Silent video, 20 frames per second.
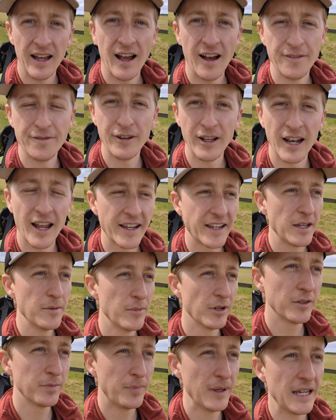I feel like he
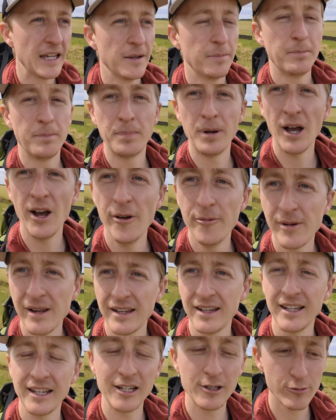must be
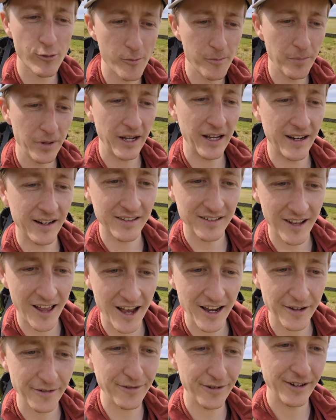permanently grumpy in his
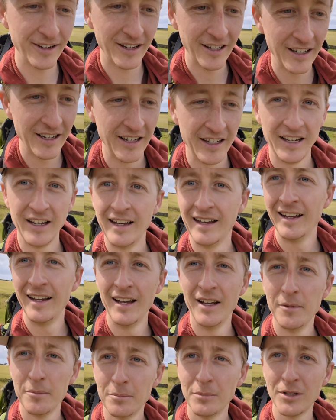life.
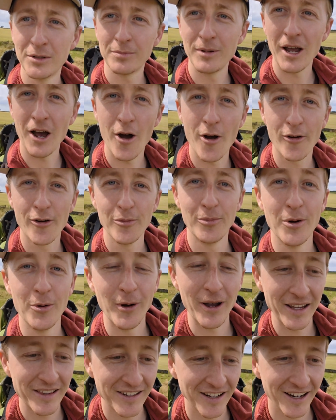Must be a horrible
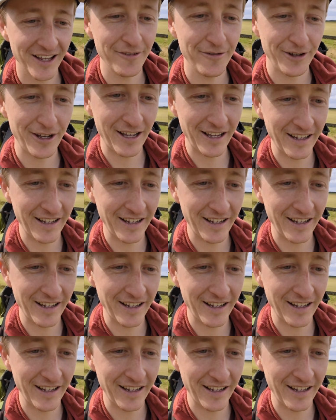way to live.